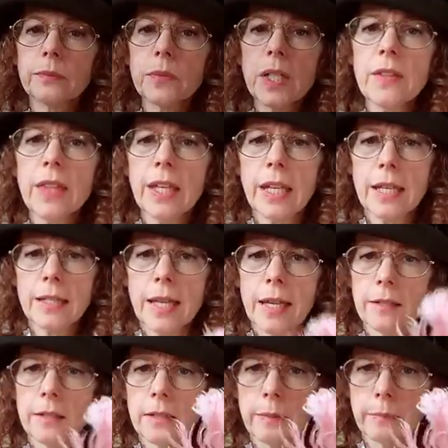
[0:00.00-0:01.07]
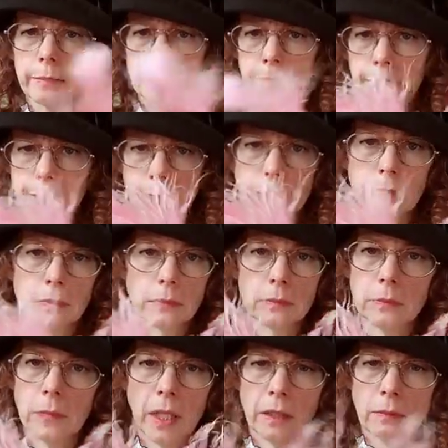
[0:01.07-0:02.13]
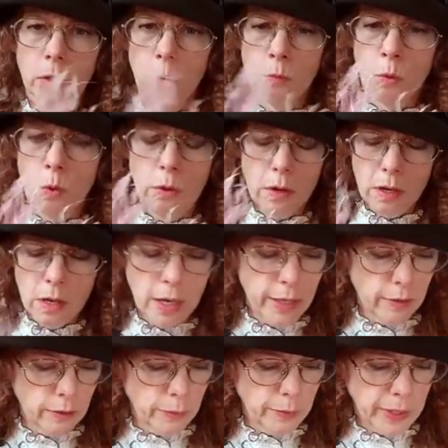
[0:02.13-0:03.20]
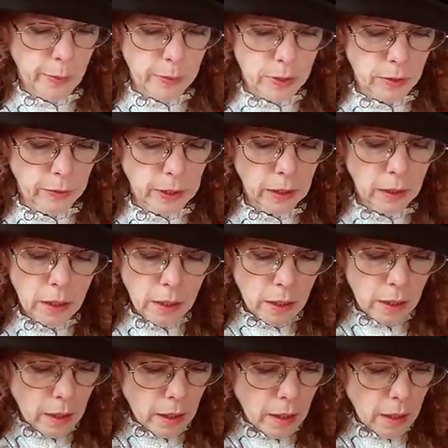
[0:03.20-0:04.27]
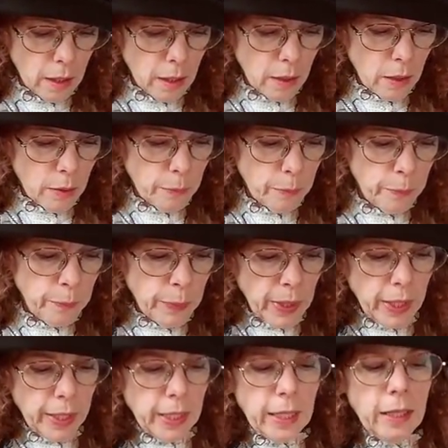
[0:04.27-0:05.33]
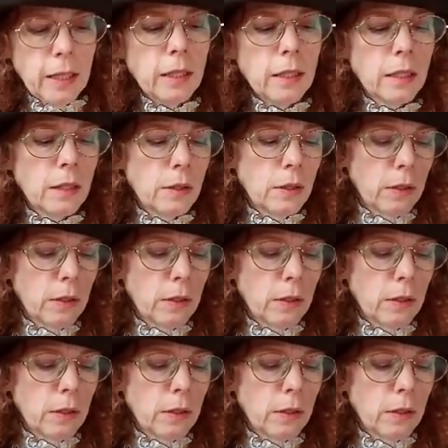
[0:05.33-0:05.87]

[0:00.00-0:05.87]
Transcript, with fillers: that has had some like a war. I don't know what happened to it. But in